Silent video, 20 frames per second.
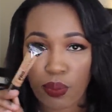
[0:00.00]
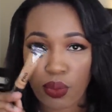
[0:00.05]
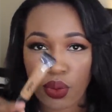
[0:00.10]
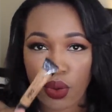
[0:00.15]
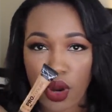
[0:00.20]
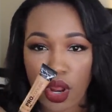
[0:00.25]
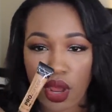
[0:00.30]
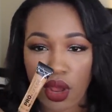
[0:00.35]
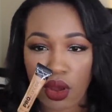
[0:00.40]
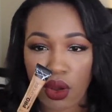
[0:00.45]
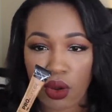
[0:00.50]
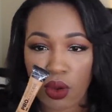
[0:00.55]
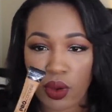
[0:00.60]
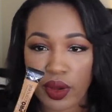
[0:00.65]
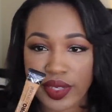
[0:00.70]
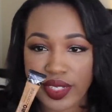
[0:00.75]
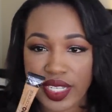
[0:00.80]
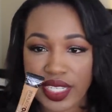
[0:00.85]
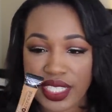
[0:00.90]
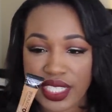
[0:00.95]

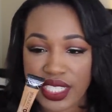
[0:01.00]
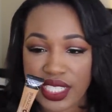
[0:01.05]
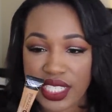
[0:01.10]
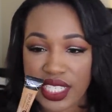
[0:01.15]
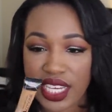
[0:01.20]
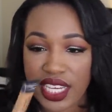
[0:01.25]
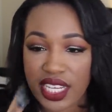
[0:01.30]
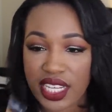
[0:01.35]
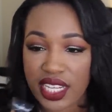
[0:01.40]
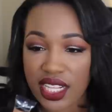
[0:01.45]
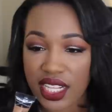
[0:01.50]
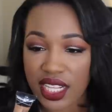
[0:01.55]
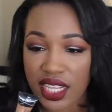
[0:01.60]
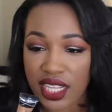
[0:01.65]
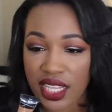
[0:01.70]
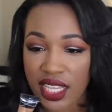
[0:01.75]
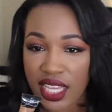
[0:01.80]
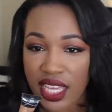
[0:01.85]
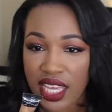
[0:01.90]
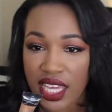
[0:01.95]
Pro
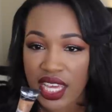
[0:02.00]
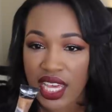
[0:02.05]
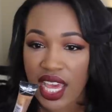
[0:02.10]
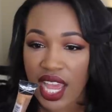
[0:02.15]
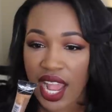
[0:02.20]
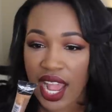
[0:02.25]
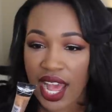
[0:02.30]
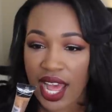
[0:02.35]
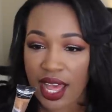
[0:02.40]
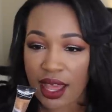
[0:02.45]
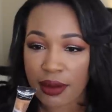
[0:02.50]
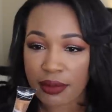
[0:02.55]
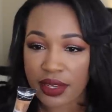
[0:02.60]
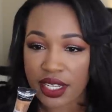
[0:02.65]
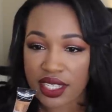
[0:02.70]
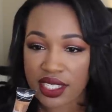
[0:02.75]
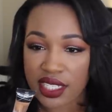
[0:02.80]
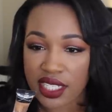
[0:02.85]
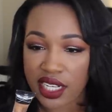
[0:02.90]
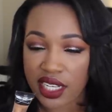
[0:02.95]
Conceal um,
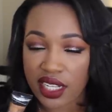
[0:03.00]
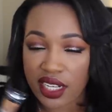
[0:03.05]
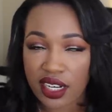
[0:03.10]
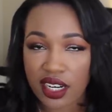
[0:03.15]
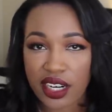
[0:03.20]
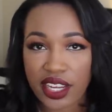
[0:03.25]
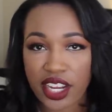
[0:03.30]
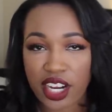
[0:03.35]
Concealer.